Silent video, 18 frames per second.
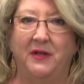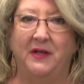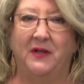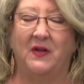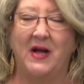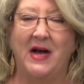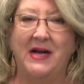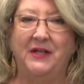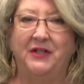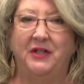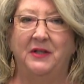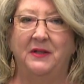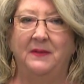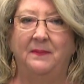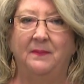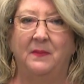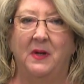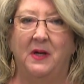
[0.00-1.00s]

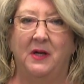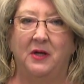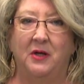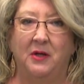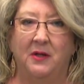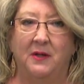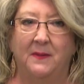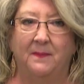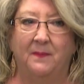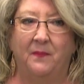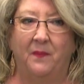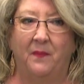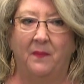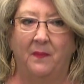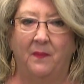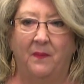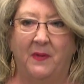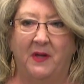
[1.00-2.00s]
Elijah
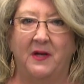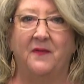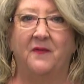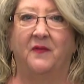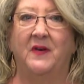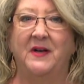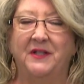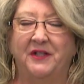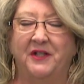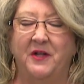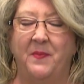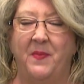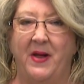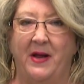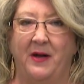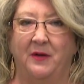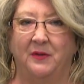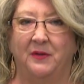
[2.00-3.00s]
confronts the
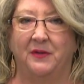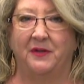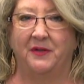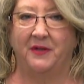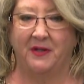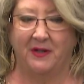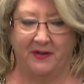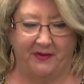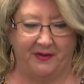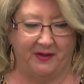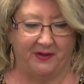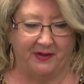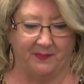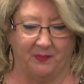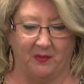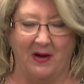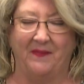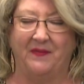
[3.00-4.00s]
Baal, the, the,
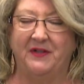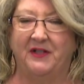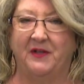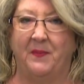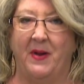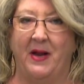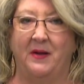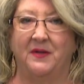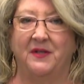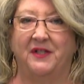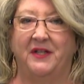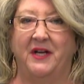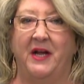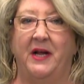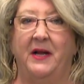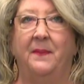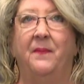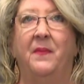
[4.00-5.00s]
the prophets of Baal, and
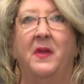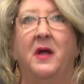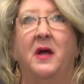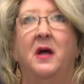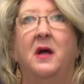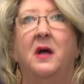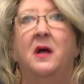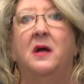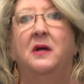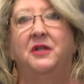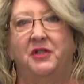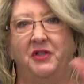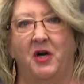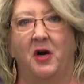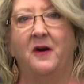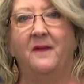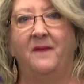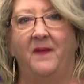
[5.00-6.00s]
say,
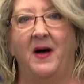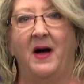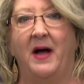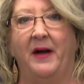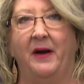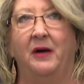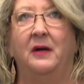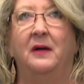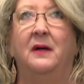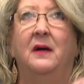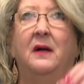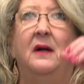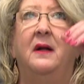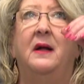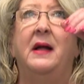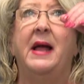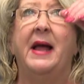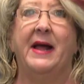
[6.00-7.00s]
start a fire
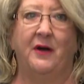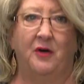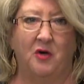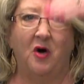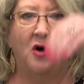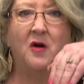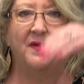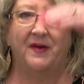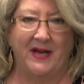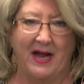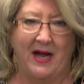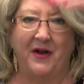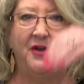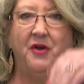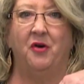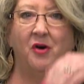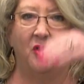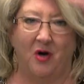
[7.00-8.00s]
and call
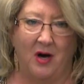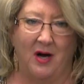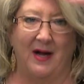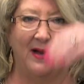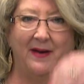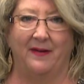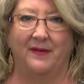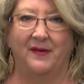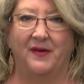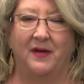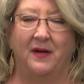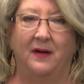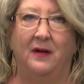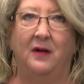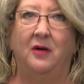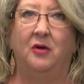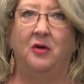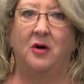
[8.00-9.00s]
down your gods.
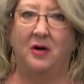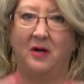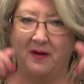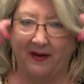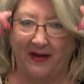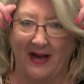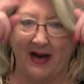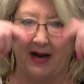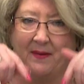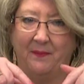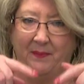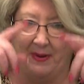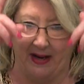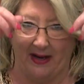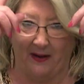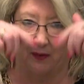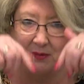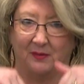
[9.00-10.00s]
Call down
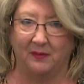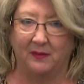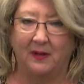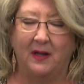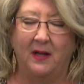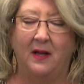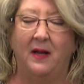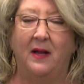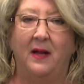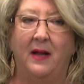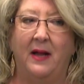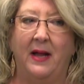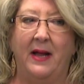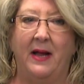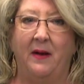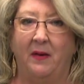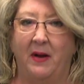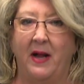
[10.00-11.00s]
Baal
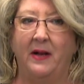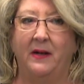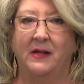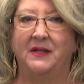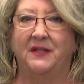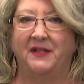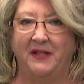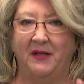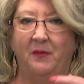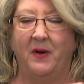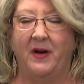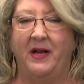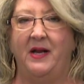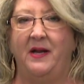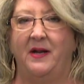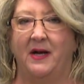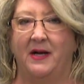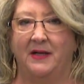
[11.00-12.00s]
and, and let's see what
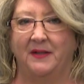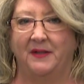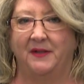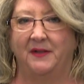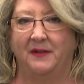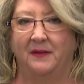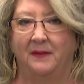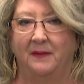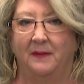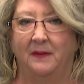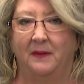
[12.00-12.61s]
he does.